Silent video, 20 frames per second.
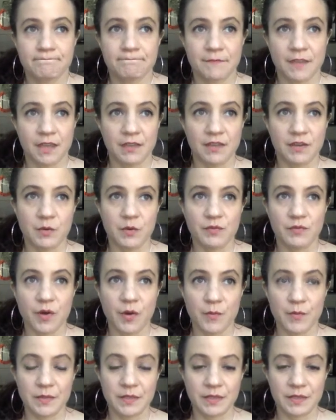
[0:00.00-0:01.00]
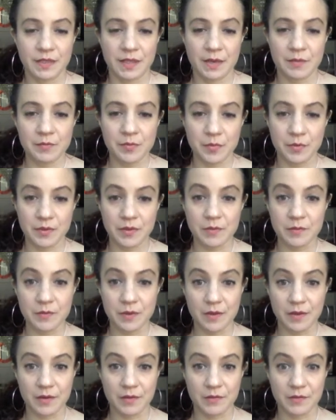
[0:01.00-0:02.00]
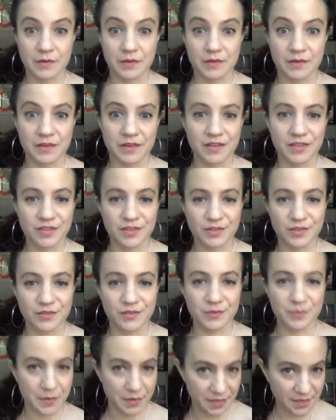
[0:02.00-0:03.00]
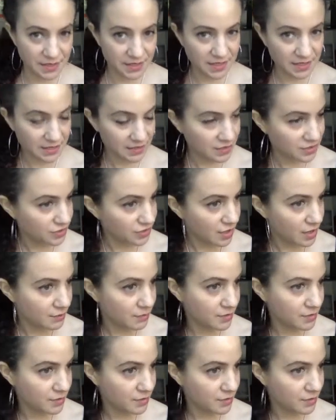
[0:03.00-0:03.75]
I think we've all been in that point where we're not sure if we want to stay in a job